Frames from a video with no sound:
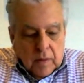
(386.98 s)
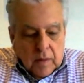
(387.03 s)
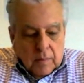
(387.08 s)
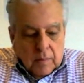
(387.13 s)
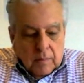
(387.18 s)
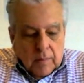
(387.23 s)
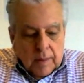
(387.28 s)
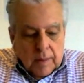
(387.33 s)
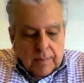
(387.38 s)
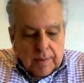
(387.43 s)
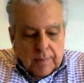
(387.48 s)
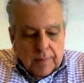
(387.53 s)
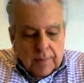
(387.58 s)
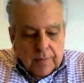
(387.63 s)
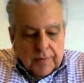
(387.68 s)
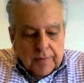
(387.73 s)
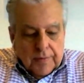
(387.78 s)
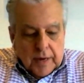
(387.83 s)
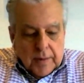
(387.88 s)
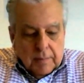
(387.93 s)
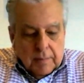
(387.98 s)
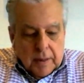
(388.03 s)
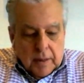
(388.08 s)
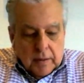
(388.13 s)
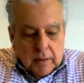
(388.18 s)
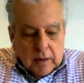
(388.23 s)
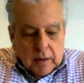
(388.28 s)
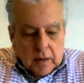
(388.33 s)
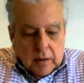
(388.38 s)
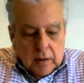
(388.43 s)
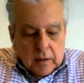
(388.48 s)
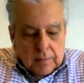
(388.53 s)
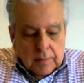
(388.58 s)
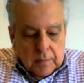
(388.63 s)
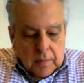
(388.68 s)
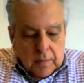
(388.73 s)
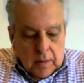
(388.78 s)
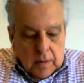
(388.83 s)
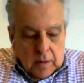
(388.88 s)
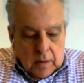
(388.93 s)
may be provided by law,
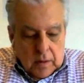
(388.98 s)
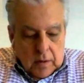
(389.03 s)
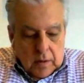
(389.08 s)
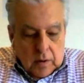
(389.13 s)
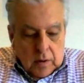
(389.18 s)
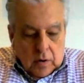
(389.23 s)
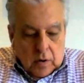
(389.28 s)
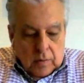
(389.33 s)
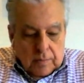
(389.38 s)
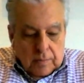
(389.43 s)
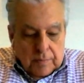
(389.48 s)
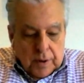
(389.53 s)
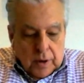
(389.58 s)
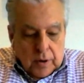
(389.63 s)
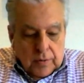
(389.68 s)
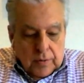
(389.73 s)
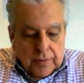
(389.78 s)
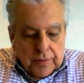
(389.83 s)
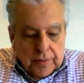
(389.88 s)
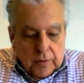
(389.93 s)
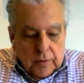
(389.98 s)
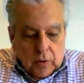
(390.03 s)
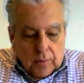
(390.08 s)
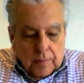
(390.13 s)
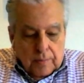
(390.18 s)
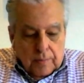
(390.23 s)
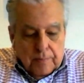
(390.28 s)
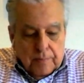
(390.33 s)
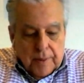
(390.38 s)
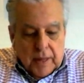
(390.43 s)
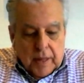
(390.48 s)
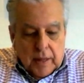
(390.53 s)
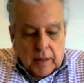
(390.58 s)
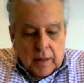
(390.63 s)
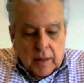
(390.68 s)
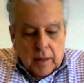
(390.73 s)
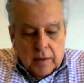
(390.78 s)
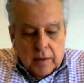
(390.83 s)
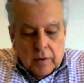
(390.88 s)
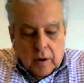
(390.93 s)
or both, or
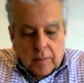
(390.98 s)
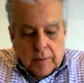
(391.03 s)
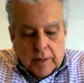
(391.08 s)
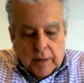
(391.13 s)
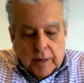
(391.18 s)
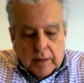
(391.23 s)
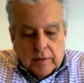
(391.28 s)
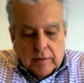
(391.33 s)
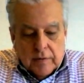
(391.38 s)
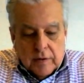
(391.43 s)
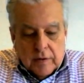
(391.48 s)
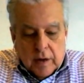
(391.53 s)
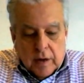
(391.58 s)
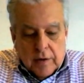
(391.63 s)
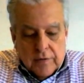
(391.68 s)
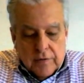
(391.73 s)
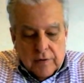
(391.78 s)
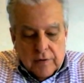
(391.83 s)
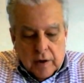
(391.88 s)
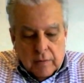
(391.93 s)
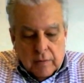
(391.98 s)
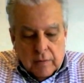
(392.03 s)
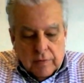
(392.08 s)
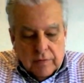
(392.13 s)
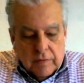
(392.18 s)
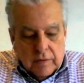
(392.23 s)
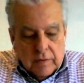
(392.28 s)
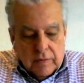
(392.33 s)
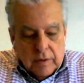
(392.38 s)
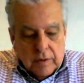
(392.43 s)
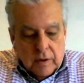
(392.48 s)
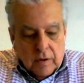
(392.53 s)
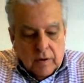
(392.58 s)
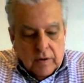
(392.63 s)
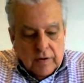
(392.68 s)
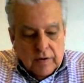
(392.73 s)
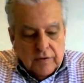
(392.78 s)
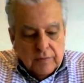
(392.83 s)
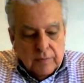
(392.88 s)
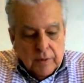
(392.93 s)
B, terminate this contract, receive the
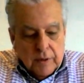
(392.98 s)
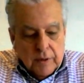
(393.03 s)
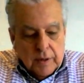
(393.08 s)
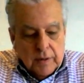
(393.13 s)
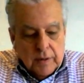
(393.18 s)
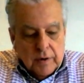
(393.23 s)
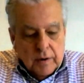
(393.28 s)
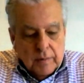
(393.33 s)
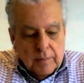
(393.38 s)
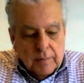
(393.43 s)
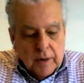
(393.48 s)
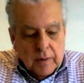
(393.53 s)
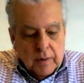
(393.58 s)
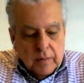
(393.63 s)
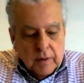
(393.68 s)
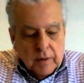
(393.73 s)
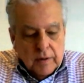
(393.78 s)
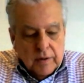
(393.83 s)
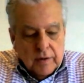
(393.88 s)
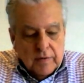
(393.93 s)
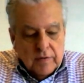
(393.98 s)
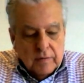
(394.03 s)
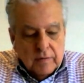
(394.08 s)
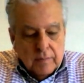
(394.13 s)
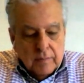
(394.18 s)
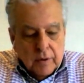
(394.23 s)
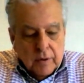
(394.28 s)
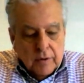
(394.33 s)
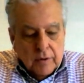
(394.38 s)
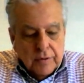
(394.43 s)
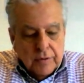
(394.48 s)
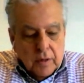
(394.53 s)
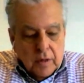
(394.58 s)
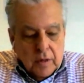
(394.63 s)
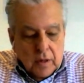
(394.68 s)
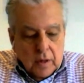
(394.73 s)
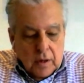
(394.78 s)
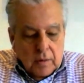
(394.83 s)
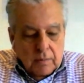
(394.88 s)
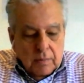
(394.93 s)
earnest money, thereby releasing both
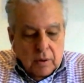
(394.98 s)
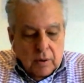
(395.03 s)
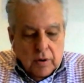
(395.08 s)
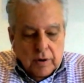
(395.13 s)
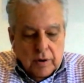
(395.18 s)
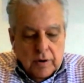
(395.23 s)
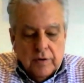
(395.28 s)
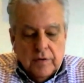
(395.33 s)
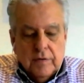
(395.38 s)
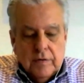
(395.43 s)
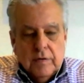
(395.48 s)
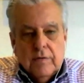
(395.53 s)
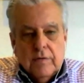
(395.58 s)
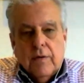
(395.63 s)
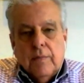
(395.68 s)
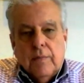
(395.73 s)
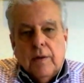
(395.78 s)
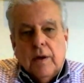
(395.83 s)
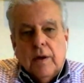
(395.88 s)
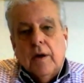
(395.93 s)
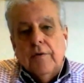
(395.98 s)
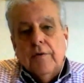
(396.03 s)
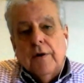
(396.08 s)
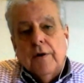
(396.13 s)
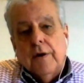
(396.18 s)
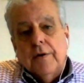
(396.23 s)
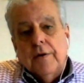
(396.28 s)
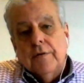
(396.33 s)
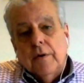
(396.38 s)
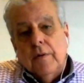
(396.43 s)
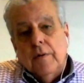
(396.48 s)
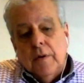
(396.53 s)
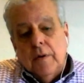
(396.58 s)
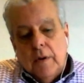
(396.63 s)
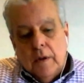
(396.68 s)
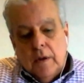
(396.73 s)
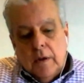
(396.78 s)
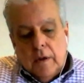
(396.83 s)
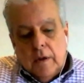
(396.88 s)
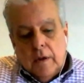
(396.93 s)
parties from the contract. So
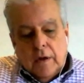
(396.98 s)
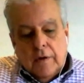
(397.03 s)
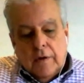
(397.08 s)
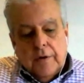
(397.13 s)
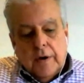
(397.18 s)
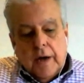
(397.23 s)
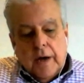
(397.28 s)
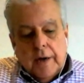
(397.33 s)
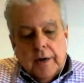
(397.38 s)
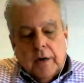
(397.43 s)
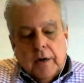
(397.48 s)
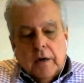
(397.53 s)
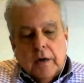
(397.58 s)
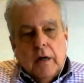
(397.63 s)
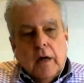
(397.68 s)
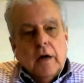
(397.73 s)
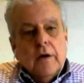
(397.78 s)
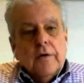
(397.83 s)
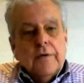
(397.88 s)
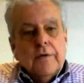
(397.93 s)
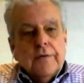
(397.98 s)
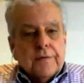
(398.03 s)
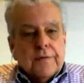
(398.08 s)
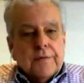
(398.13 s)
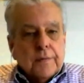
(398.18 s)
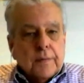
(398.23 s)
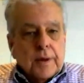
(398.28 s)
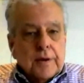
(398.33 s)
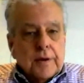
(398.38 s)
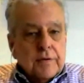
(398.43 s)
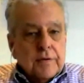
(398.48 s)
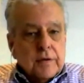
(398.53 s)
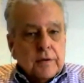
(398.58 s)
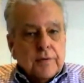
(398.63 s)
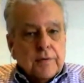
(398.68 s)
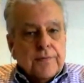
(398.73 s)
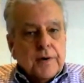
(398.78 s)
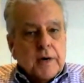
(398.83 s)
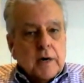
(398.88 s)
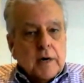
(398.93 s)
if you're not going to close, if somebody's in
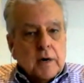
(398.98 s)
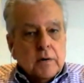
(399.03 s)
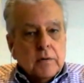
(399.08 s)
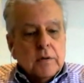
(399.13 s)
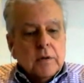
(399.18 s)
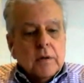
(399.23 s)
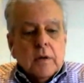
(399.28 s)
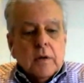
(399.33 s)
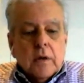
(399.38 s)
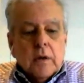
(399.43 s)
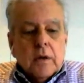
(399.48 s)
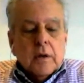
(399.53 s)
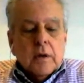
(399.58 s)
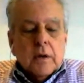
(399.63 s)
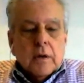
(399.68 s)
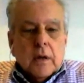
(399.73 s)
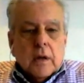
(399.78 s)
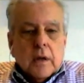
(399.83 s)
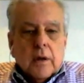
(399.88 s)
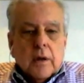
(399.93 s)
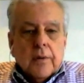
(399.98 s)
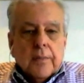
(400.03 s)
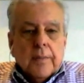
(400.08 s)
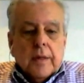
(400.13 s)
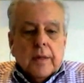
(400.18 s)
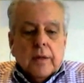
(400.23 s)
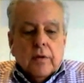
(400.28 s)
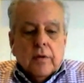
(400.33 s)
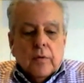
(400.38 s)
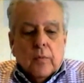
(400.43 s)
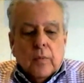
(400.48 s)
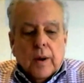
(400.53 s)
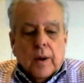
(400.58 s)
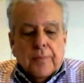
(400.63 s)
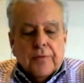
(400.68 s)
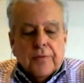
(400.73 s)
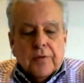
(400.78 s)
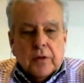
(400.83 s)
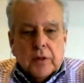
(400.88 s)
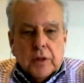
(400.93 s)
default and you
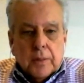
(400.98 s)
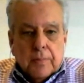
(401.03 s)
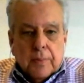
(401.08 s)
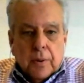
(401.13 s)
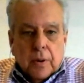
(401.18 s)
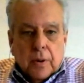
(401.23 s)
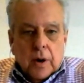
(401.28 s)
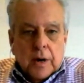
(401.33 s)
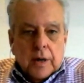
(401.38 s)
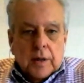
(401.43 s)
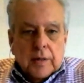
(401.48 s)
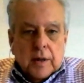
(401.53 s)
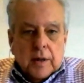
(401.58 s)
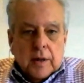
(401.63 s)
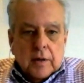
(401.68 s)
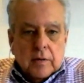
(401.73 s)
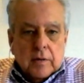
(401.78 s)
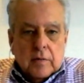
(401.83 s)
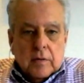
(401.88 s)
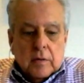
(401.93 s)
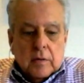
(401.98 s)
represent the party that